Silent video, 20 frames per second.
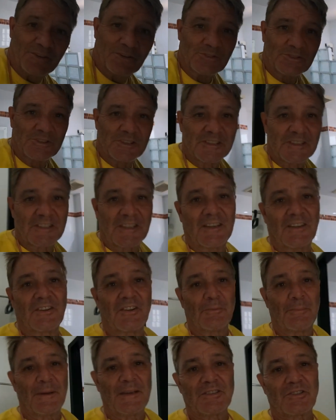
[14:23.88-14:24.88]
got to stay
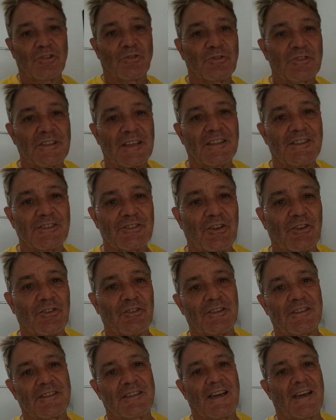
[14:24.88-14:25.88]
in the best hotels all
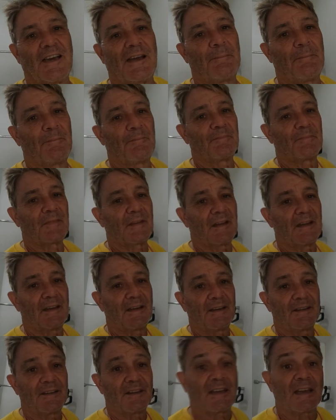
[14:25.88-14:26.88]
the time.
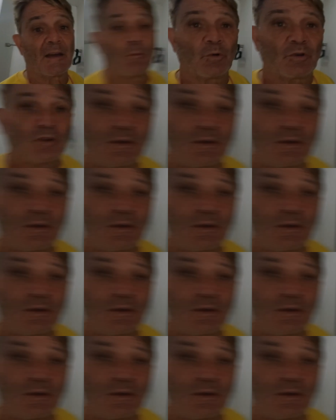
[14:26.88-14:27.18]
Uh, you get